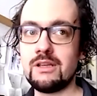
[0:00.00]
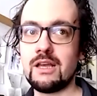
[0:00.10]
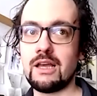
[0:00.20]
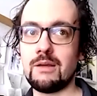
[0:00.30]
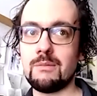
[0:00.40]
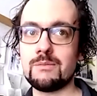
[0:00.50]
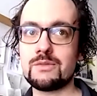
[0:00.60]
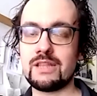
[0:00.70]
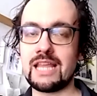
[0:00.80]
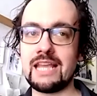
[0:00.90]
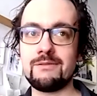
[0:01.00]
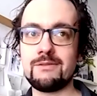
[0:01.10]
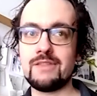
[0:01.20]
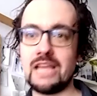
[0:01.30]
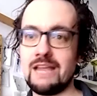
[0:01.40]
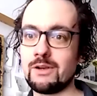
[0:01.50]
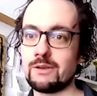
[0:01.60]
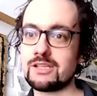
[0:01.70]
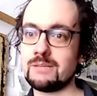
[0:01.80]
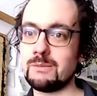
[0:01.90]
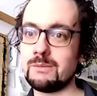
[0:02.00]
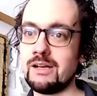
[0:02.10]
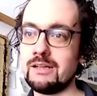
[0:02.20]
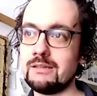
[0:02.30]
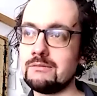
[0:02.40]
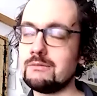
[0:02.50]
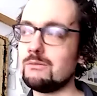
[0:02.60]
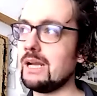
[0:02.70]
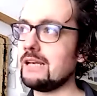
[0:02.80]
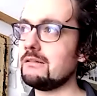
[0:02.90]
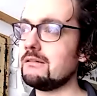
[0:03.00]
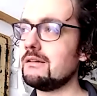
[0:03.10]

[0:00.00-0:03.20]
So they've got some of mine when